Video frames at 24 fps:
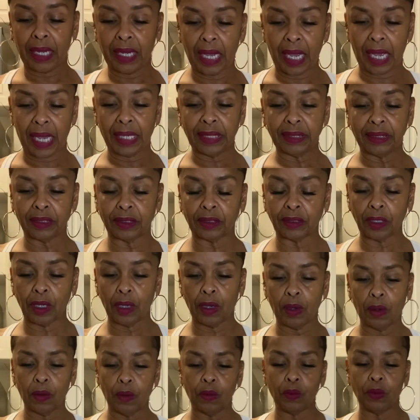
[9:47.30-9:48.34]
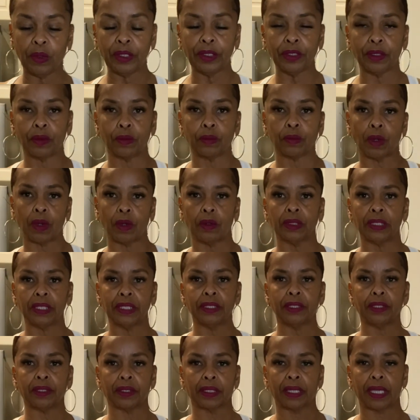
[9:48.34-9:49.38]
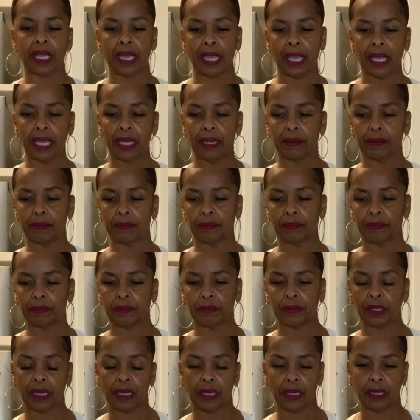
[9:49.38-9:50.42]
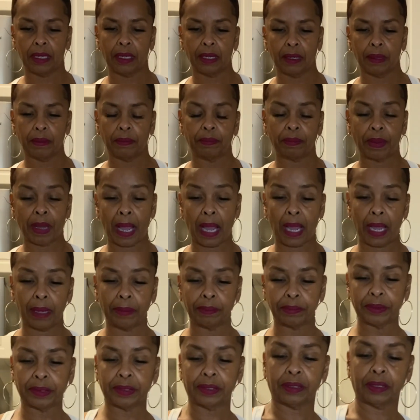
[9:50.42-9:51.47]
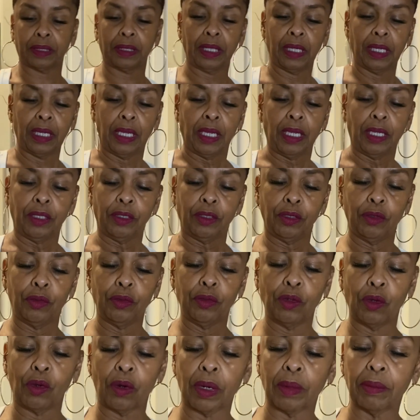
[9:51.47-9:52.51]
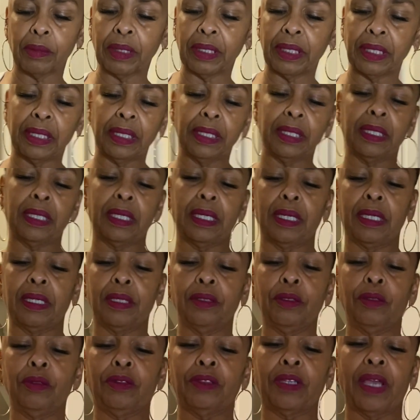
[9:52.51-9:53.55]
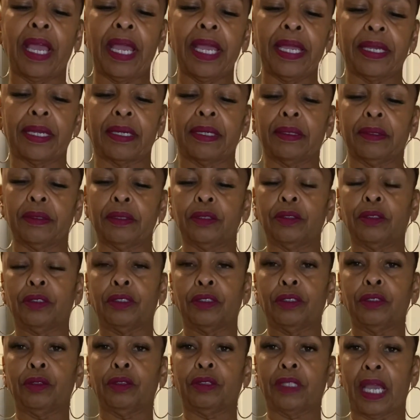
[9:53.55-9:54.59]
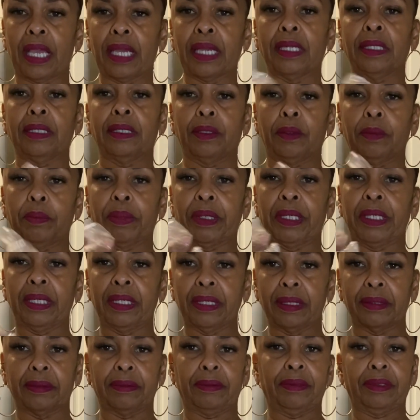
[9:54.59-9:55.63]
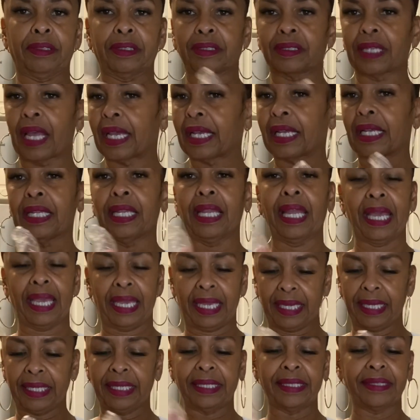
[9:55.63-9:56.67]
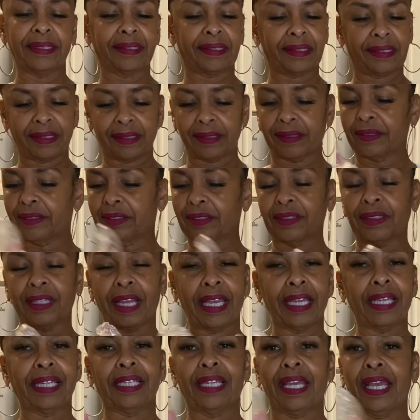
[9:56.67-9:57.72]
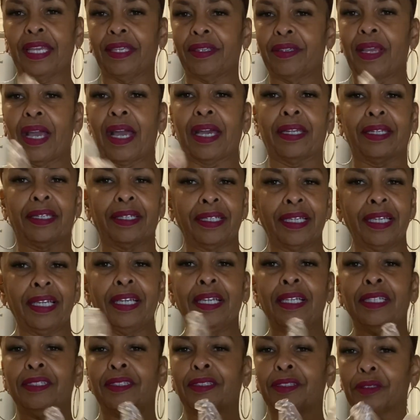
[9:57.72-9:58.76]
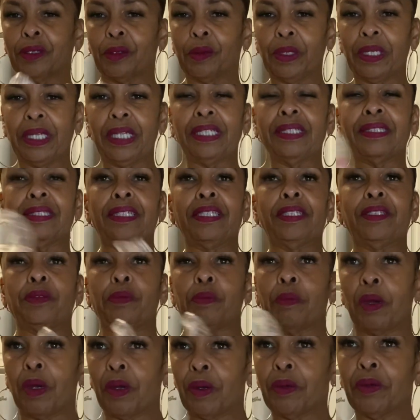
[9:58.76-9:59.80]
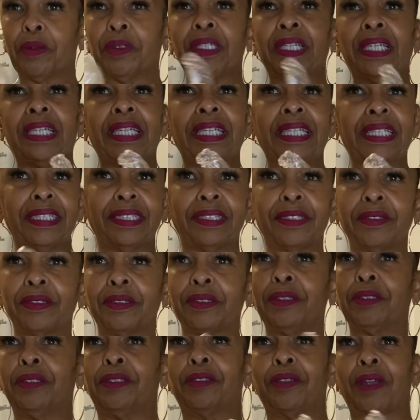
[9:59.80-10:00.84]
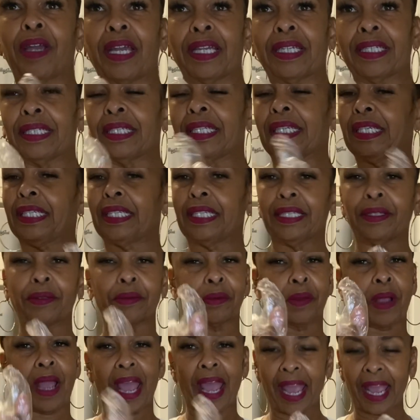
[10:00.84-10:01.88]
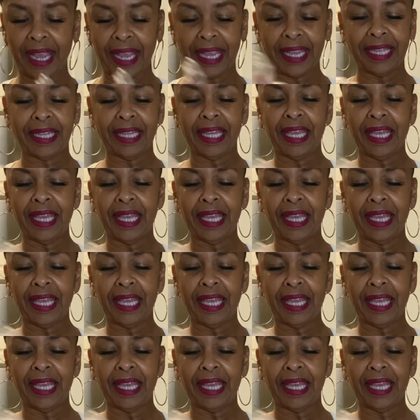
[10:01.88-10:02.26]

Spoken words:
guys, so when you're rolling your cake pops, you take a little bit, just like clay. It's just like clay. You kind of squeeze it, you molding it, you're trying to get it right.